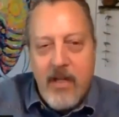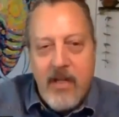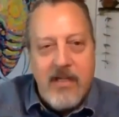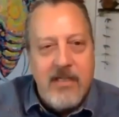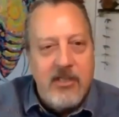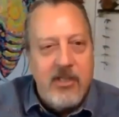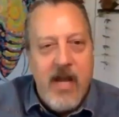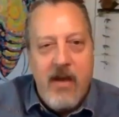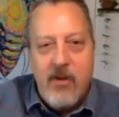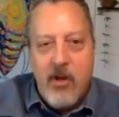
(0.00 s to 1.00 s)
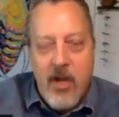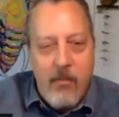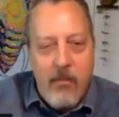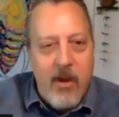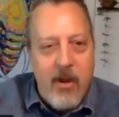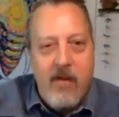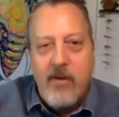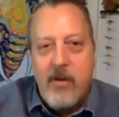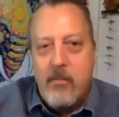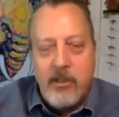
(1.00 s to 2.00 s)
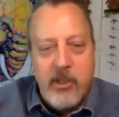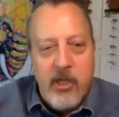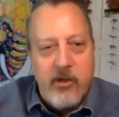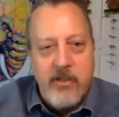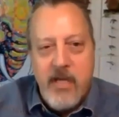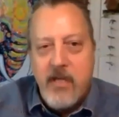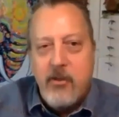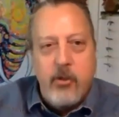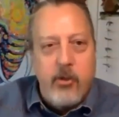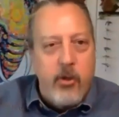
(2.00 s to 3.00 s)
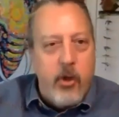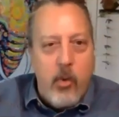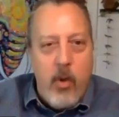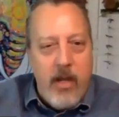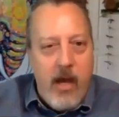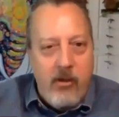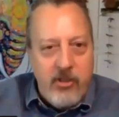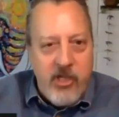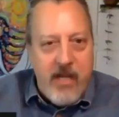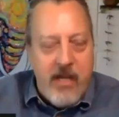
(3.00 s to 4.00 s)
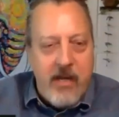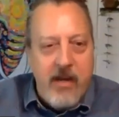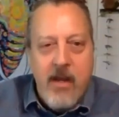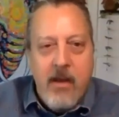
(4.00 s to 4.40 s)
in addition to having your cup of coffee and brushing your teeth, you do your quick health check-in,